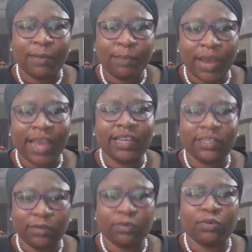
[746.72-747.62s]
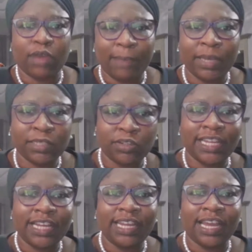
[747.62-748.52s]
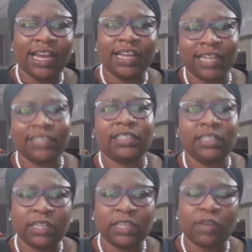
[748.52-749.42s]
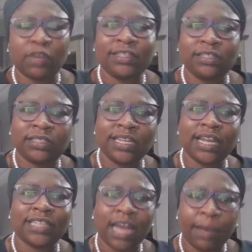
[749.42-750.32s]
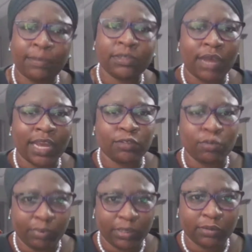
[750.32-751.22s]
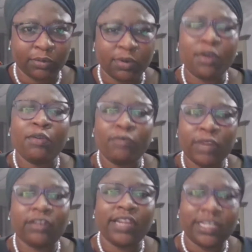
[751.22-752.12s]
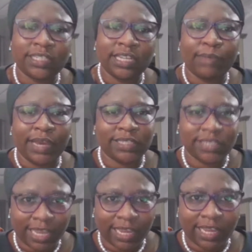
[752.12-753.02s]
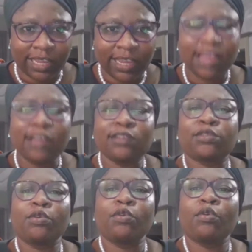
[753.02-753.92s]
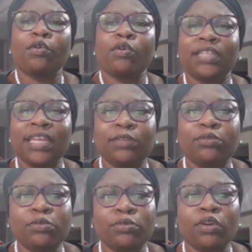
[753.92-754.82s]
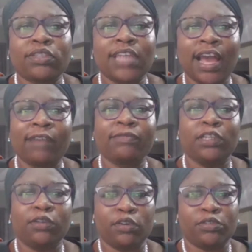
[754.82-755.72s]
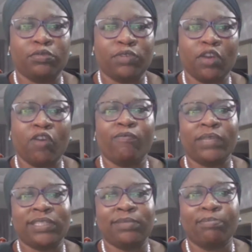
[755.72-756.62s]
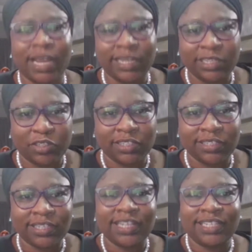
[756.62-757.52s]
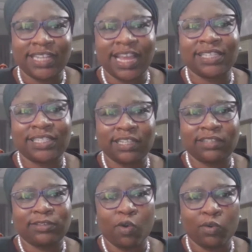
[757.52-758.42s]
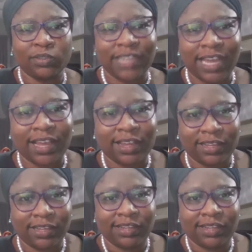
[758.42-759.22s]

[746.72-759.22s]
by, I mentioned earlier that it's seen as a capital market operator regulated by SEC. So they do not have the luxury of mismanaging the assets under